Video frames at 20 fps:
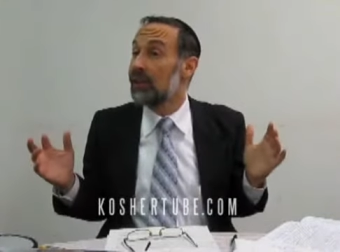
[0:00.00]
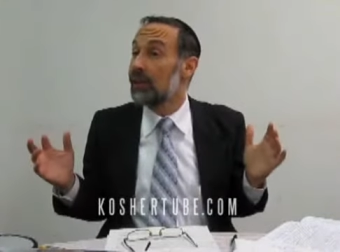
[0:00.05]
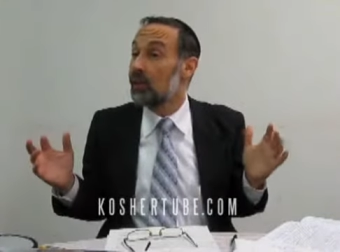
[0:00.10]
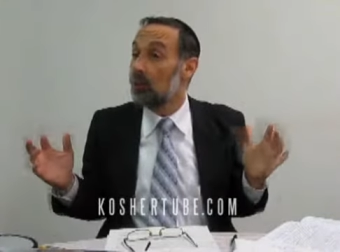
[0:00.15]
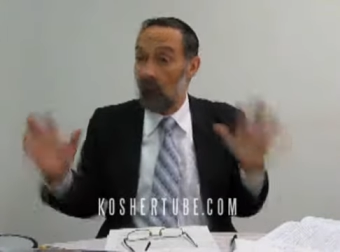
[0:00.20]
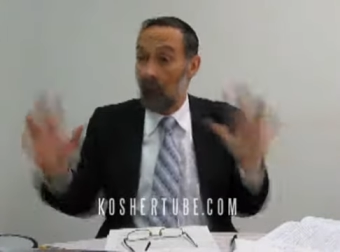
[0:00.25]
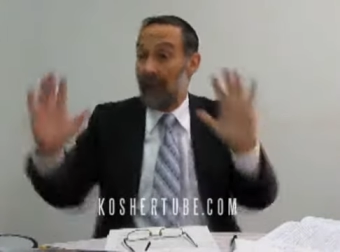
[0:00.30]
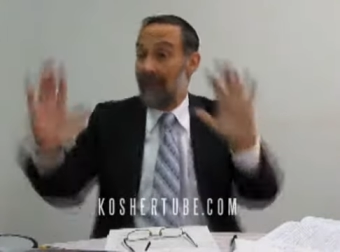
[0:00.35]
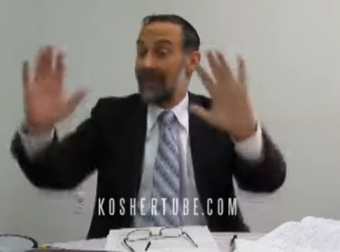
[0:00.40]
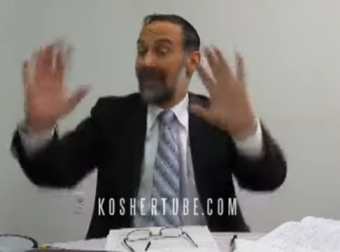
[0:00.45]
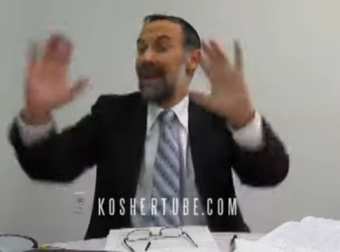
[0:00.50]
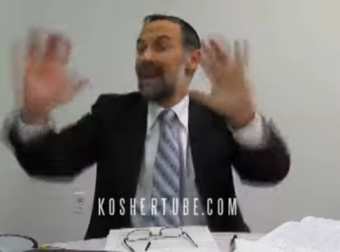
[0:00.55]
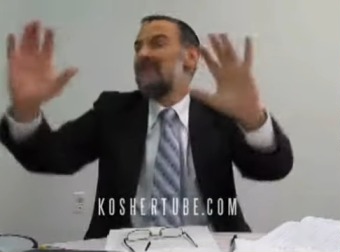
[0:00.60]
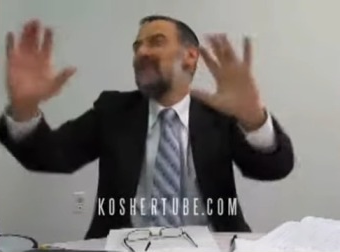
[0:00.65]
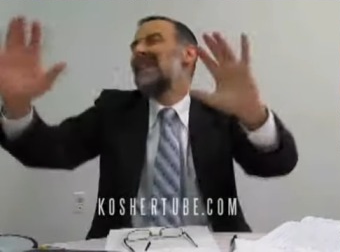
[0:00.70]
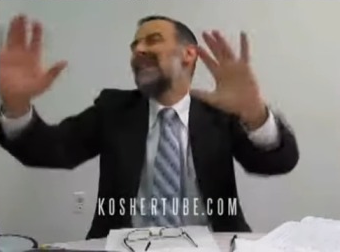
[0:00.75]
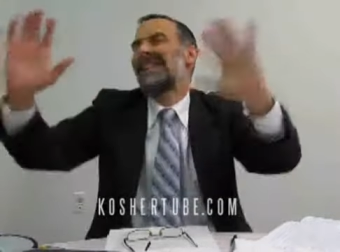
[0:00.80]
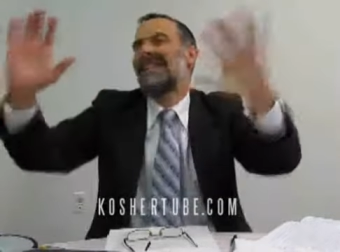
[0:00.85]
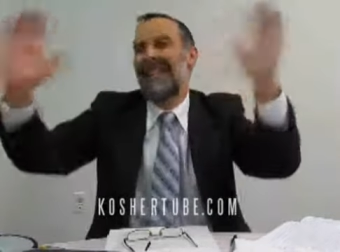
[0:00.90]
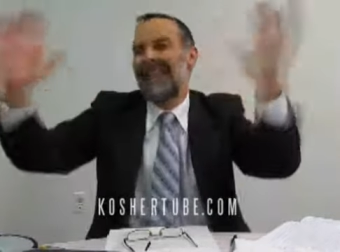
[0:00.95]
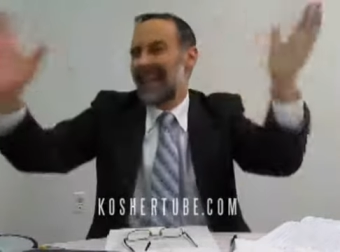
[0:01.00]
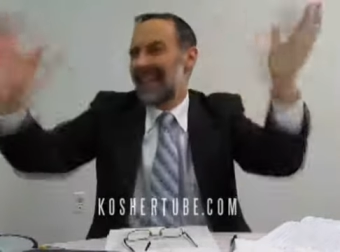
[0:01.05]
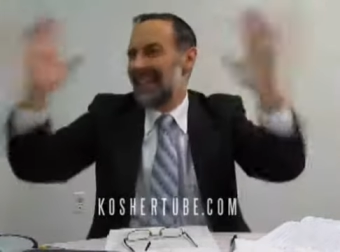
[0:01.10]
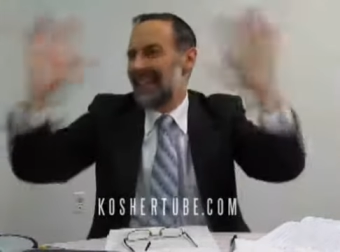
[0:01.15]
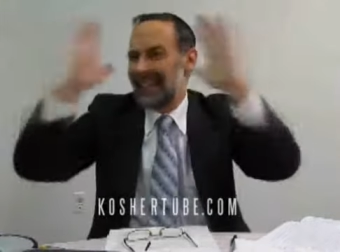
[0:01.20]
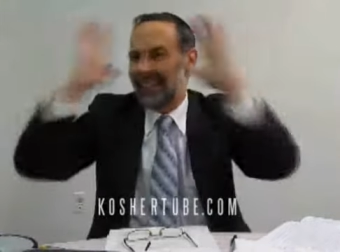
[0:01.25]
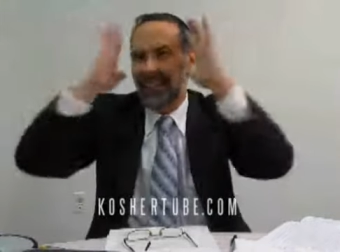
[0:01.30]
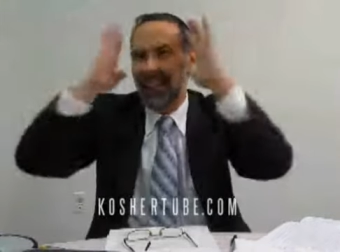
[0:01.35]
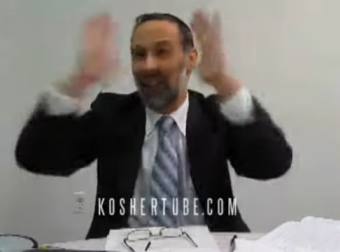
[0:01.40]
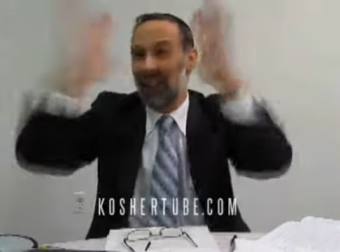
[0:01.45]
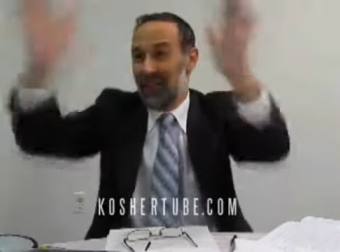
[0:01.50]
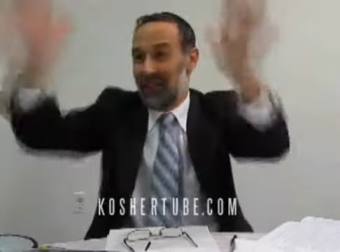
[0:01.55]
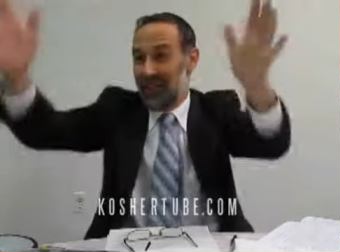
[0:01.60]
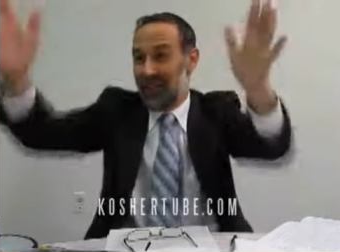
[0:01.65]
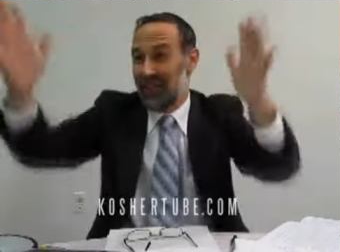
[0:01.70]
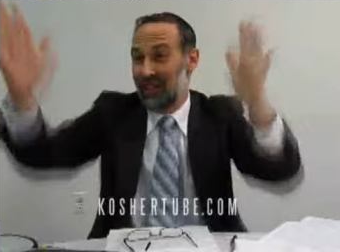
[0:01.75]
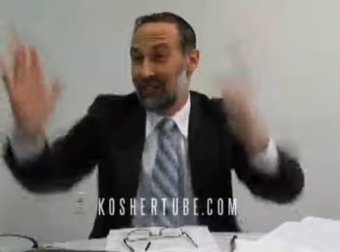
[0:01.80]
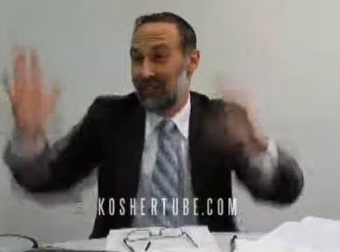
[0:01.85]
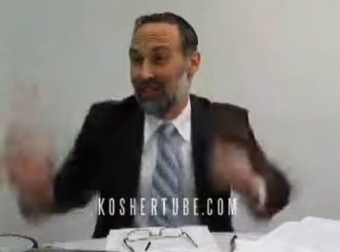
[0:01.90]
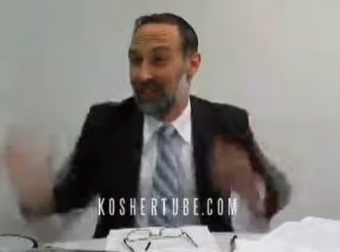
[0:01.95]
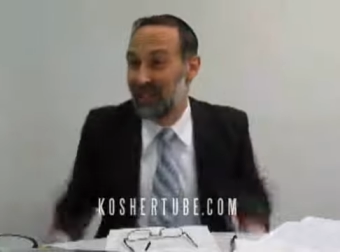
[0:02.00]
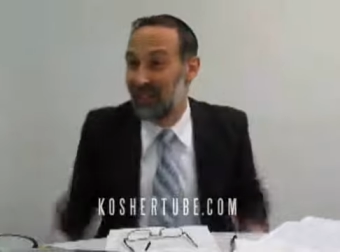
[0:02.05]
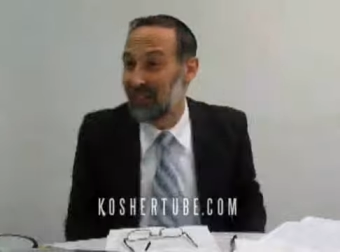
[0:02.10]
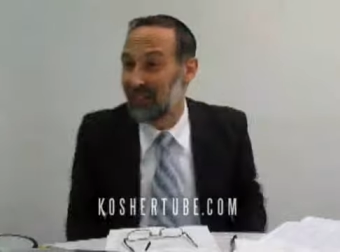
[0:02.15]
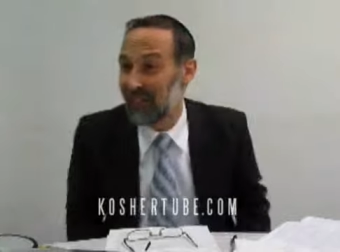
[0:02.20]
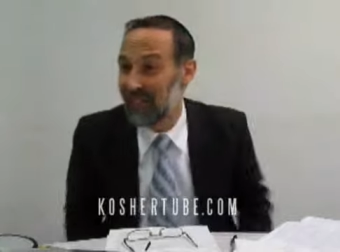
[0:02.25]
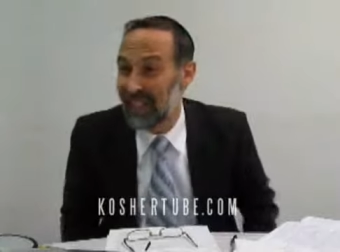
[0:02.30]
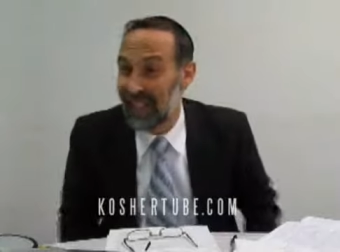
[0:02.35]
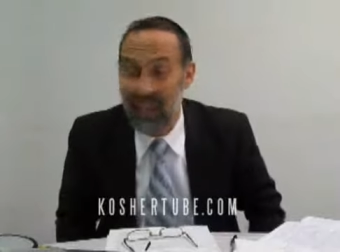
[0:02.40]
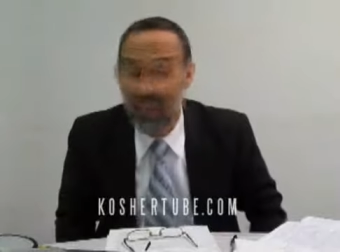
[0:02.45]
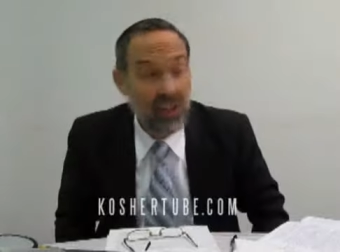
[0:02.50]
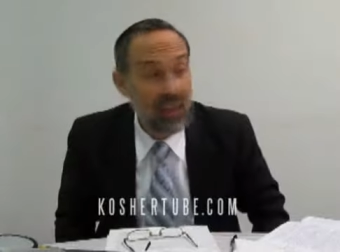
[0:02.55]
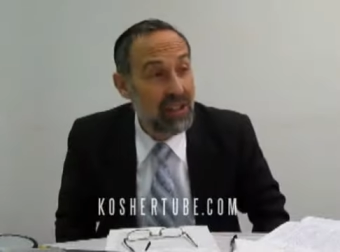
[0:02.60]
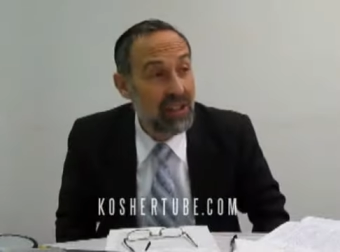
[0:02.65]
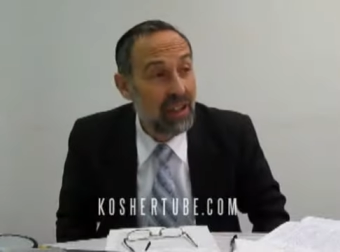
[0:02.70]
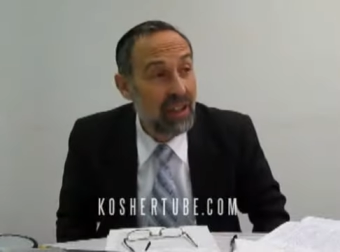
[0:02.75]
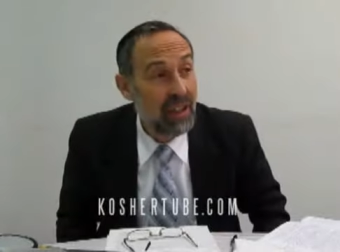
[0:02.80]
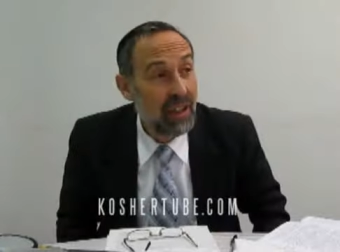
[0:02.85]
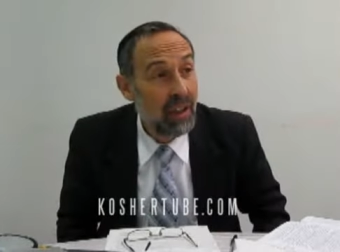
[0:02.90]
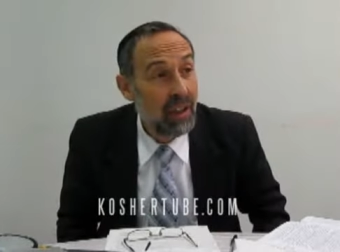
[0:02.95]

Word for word: Whatever that means, again, that's another shift for a different occasion.